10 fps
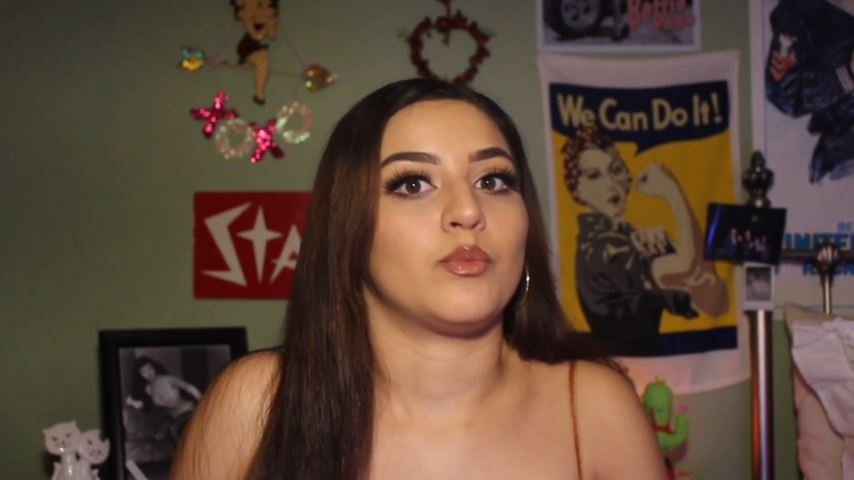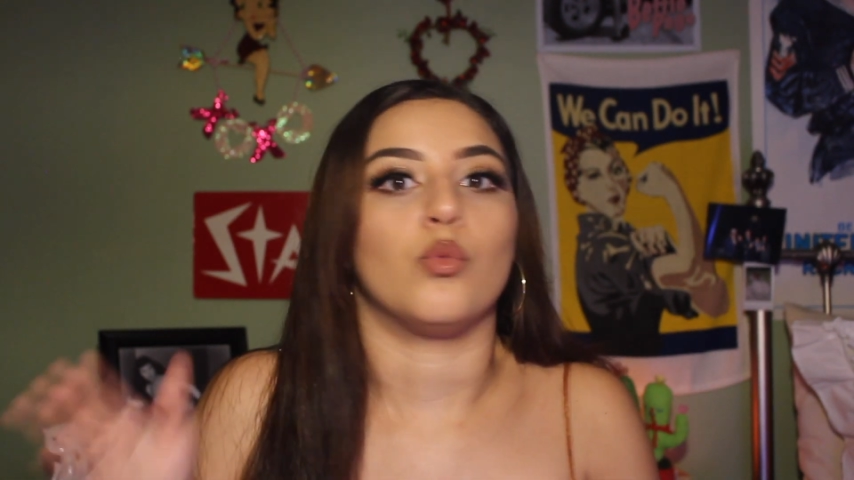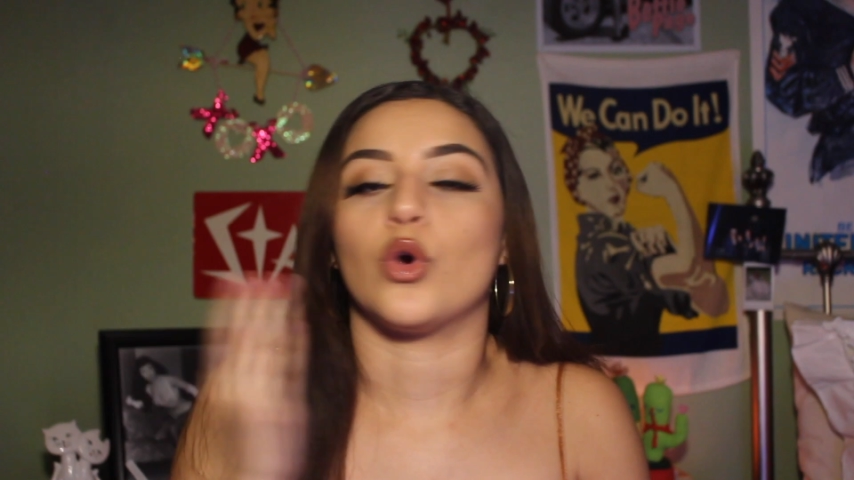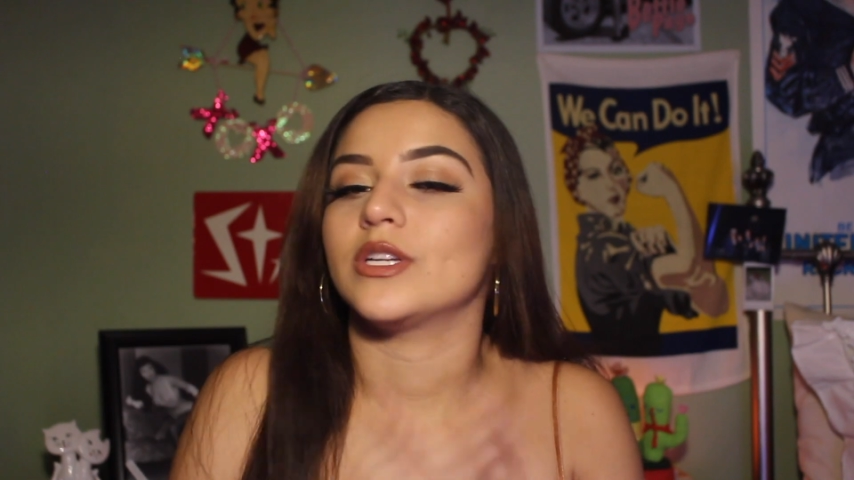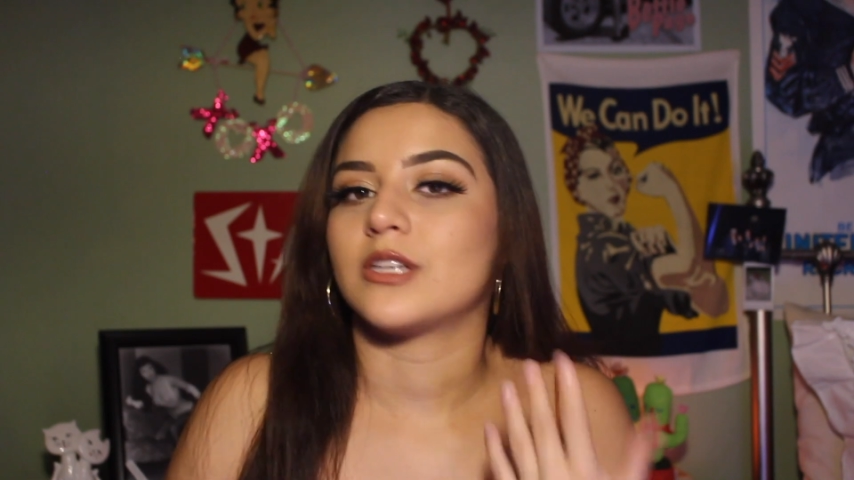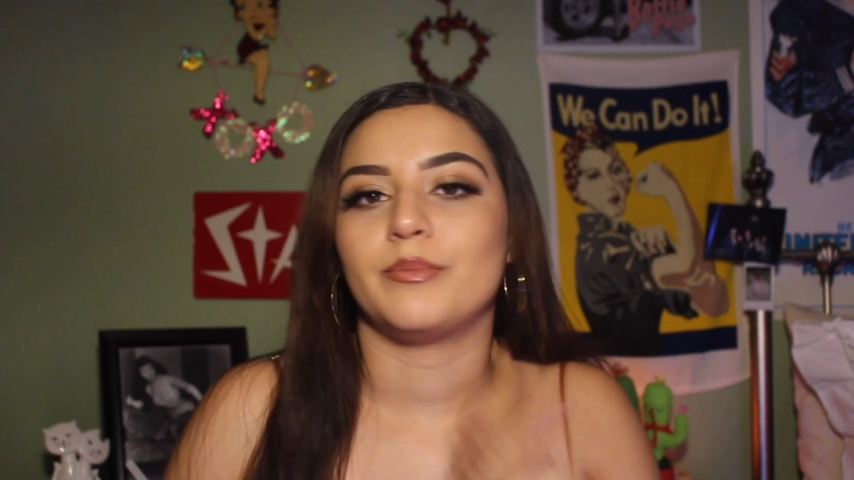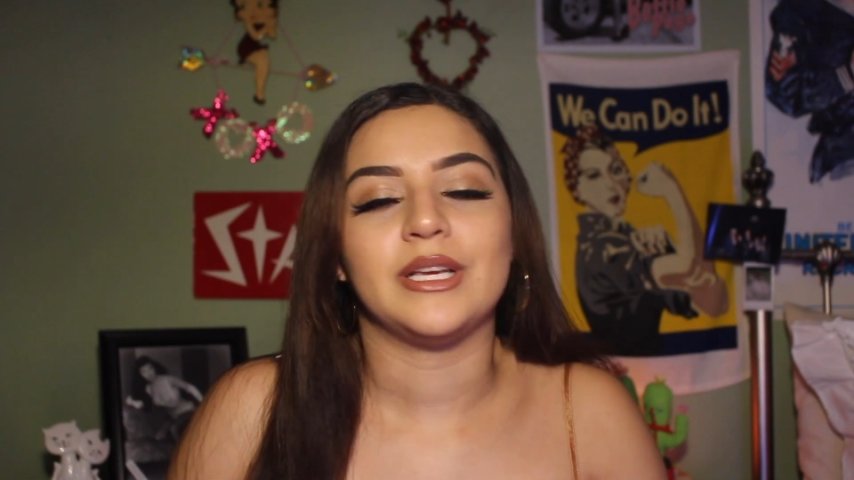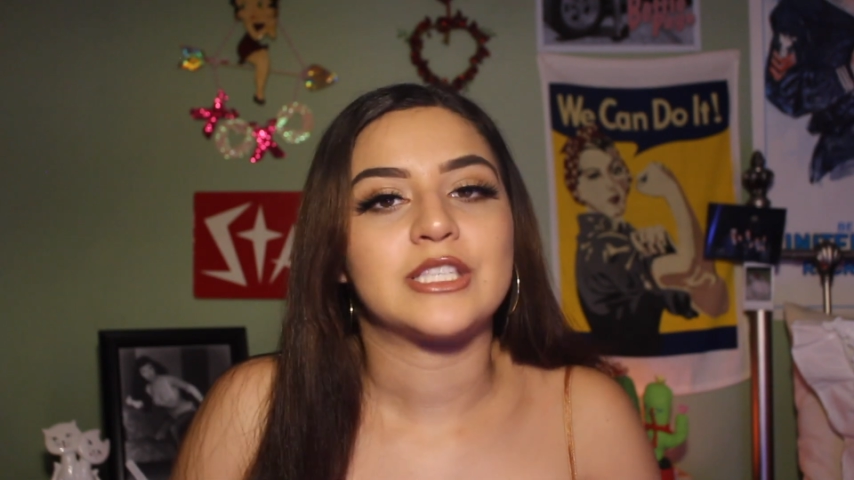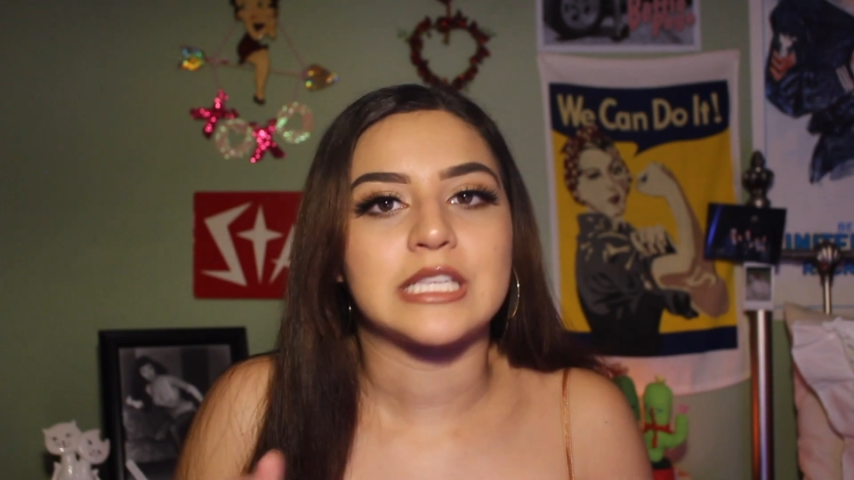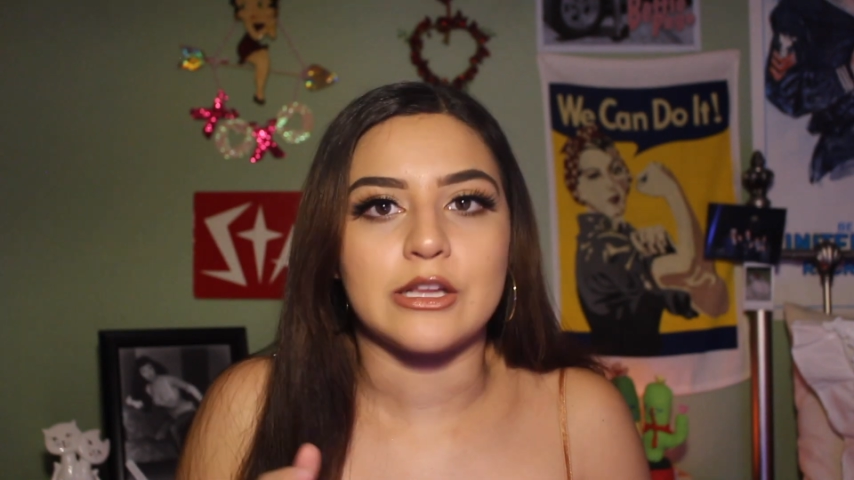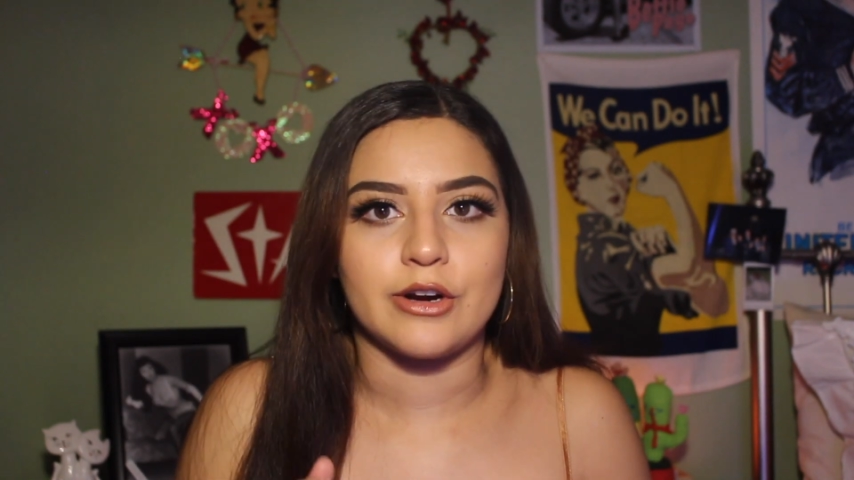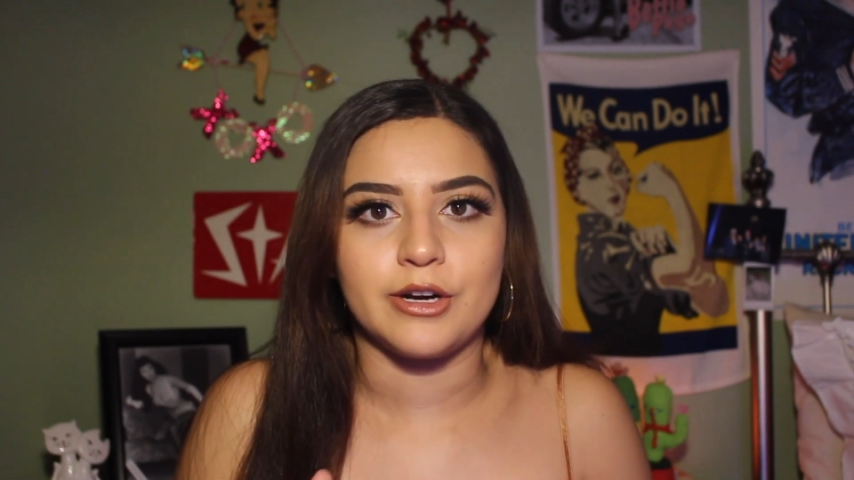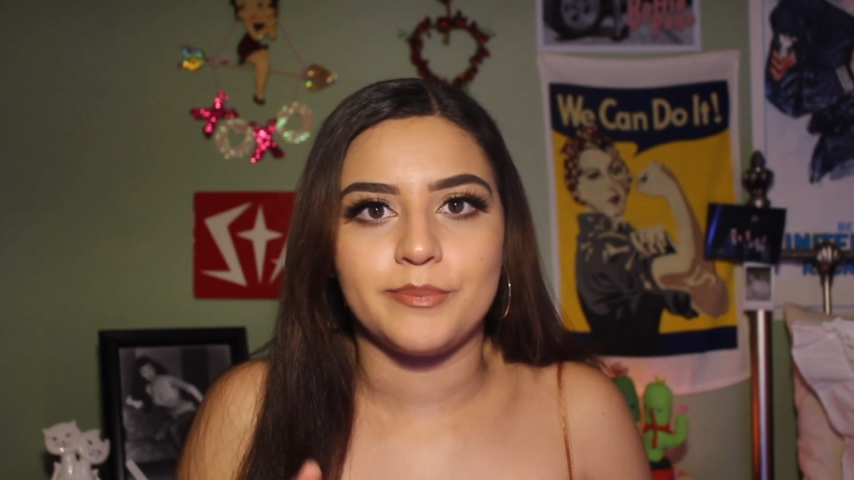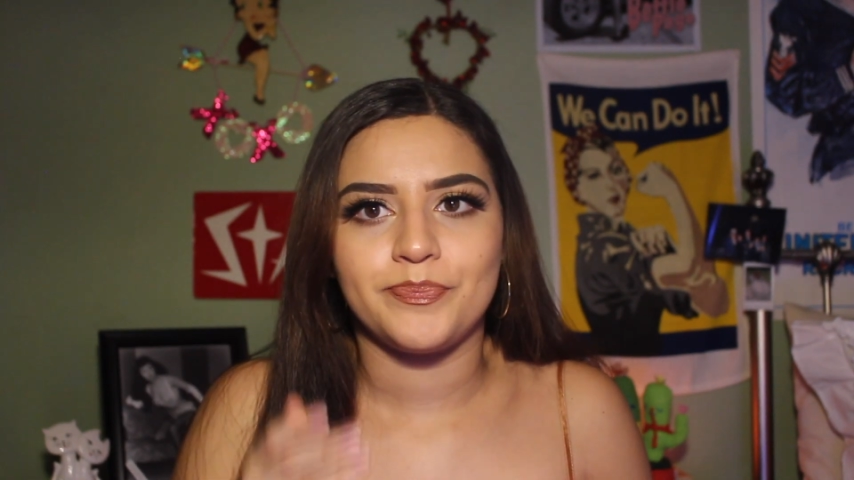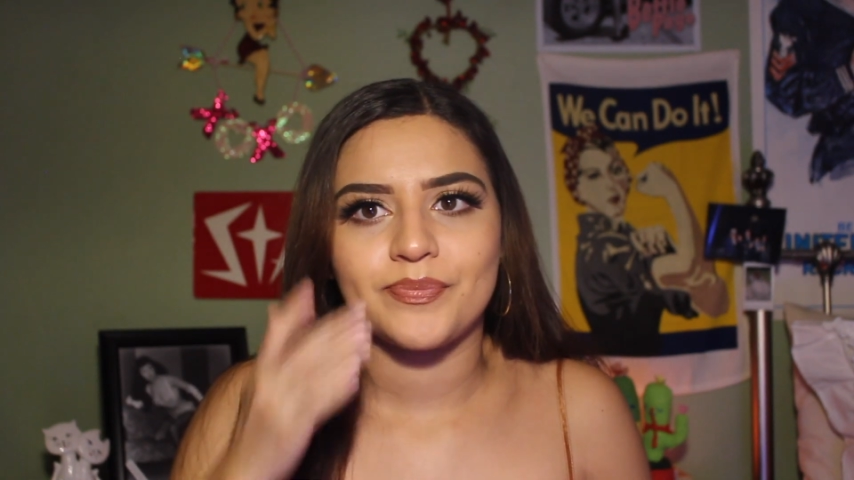words are being
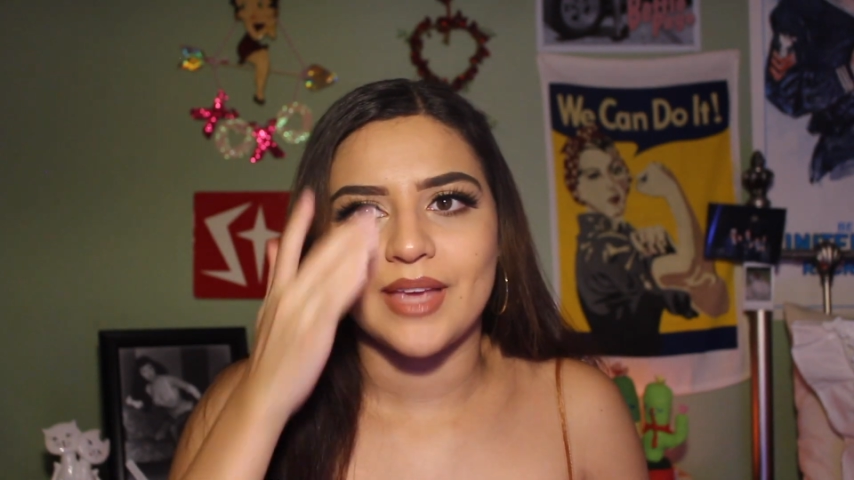slurred,